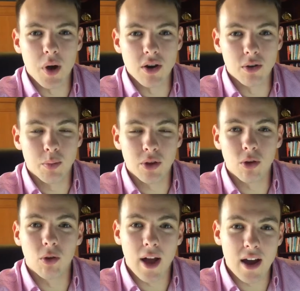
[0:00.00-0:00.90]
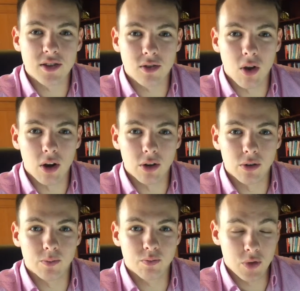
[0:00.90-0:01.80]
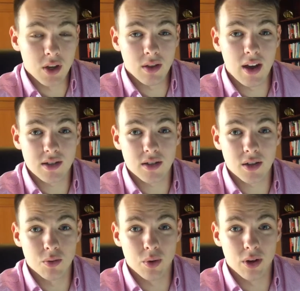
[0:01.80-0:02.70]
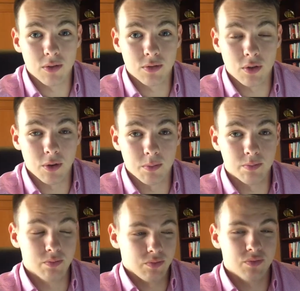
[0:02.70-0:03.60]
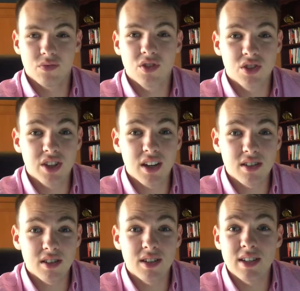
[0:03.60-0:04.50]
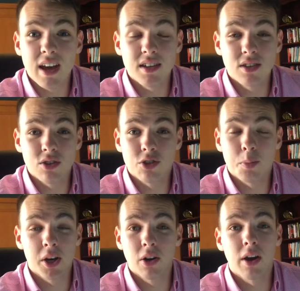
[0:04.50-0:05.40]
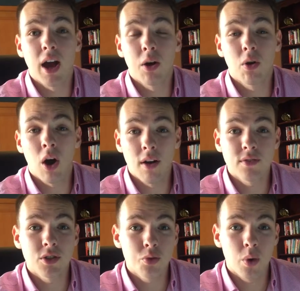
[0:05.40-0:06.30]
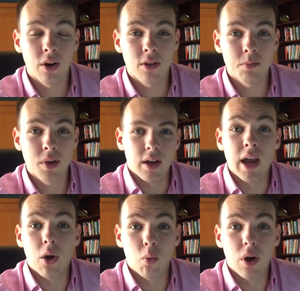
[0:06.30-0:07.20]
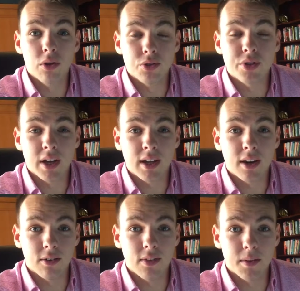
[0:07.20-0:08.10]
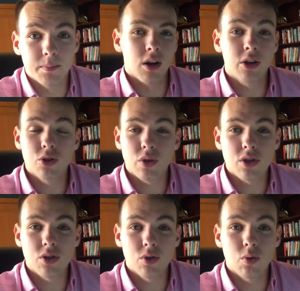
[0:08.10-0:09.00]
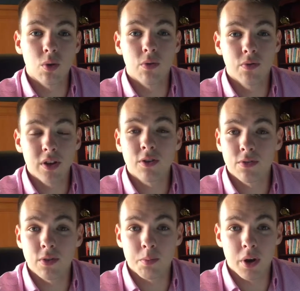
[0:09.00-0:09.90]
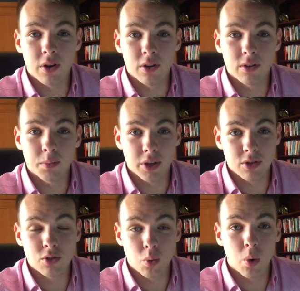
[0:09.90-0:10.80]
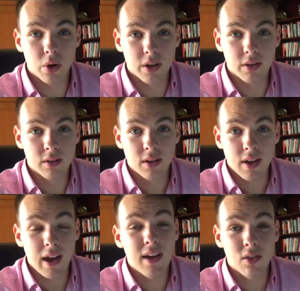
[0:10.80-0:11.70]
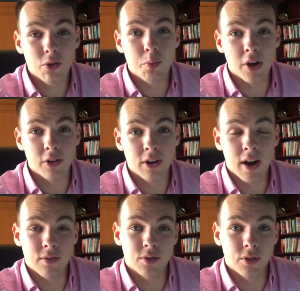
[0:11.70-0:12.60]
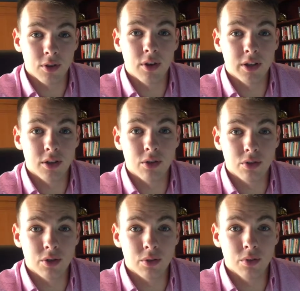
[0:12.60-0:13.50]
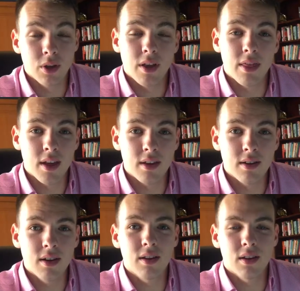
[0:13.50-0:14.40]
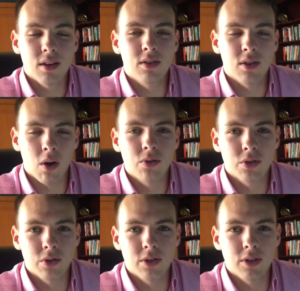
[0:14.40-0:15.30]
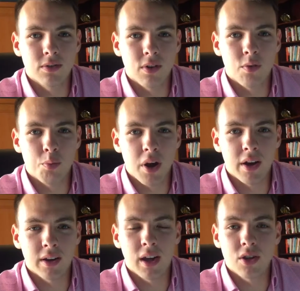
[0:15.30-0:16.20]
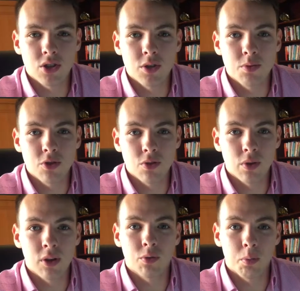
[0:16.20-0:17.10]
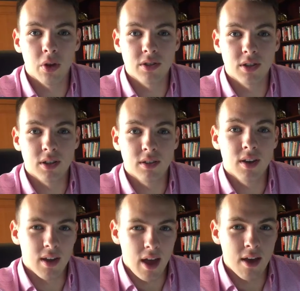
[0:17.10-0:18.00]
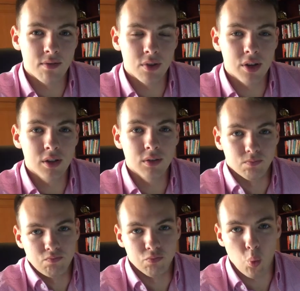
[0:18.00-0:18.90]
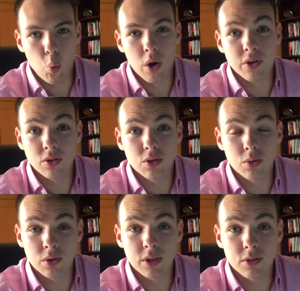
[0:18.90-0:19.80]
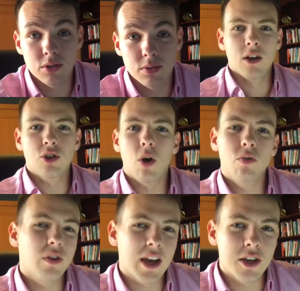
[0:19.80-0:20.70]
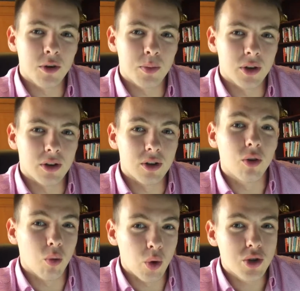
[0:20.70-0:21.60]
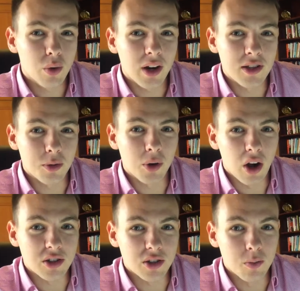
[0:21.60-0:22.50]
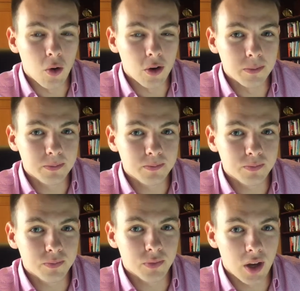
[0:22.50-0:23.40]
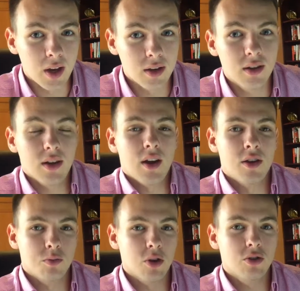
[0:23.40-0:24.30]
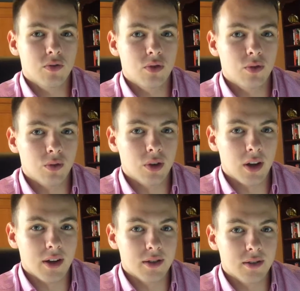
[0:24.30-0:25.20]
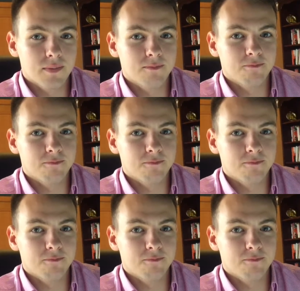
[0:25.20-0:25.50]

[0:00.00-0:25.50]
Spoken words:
better, but they will last longer. They can last anywhere from 6 to 10 years depending on how often you wear them and how well you take care of them. A good dress shoe will fit your foot better because it's worn in and look better after a year or two than the alternative of buying a cheap shoe and replacing it every 1-2 years. So over an 8-year period, which one ends up costing more? And as most of you will realize,